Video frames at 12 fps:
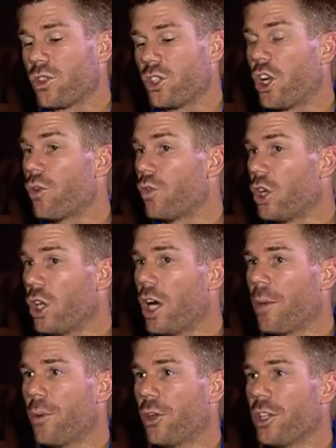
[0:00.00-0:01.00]
don't
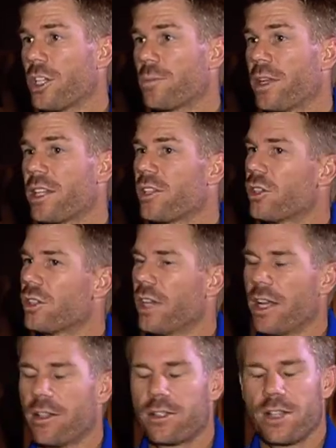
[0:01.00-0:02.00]
rely upon this, but
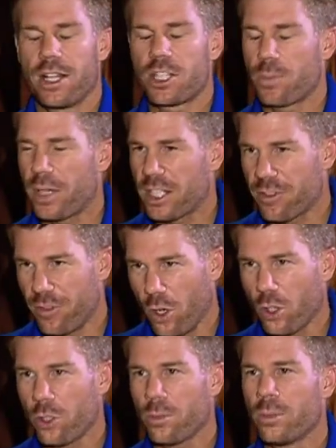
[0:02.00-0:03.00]
it speaks
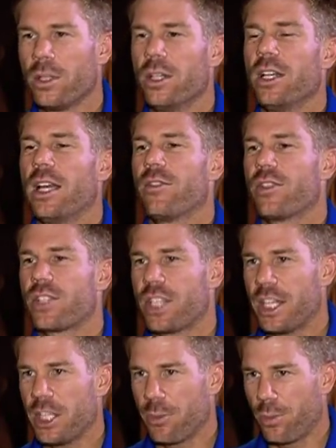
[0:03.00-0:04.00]
volume if a
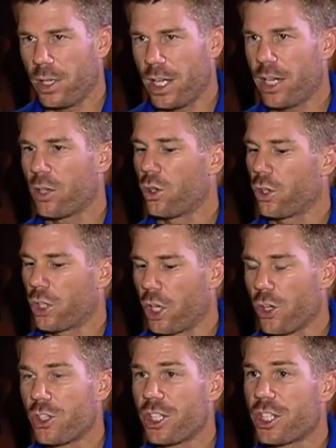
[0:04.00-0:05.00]
senior player or a
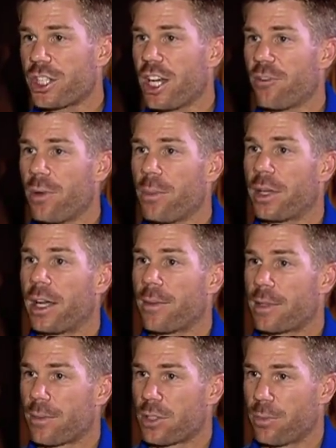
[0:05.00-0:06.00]
coaching staff member
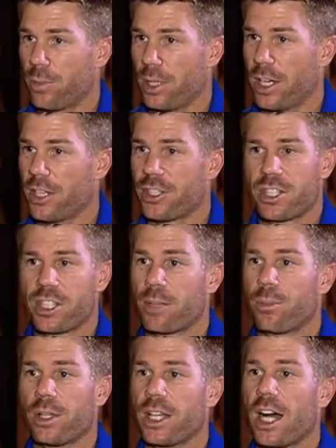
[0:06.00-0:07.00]
comes up to the player and just
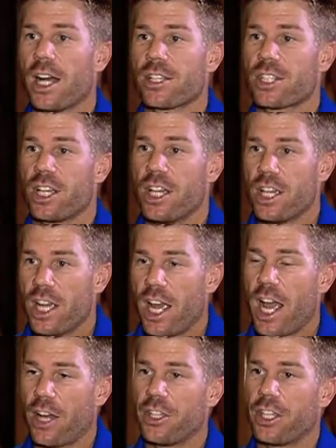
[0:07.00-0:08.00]
simply asks,
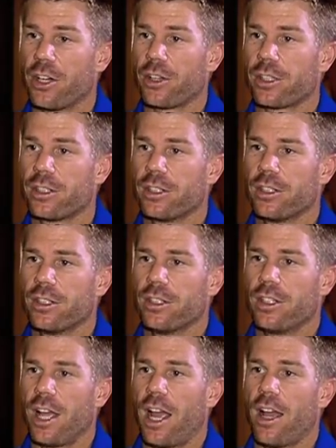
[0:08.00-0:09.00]
how are you going?
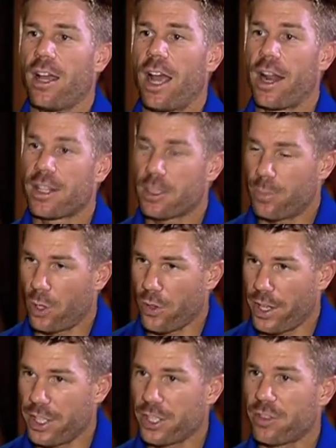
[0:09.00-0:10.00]
And it's upon
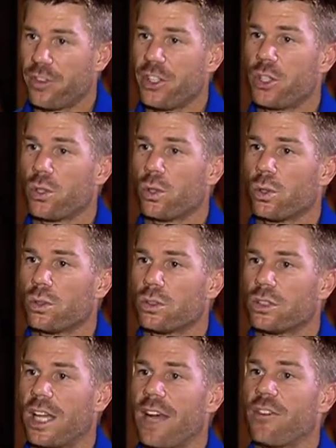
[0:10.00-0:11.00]
that individual
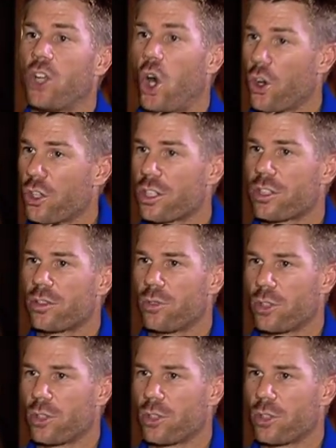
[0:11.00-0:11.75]
to have an honest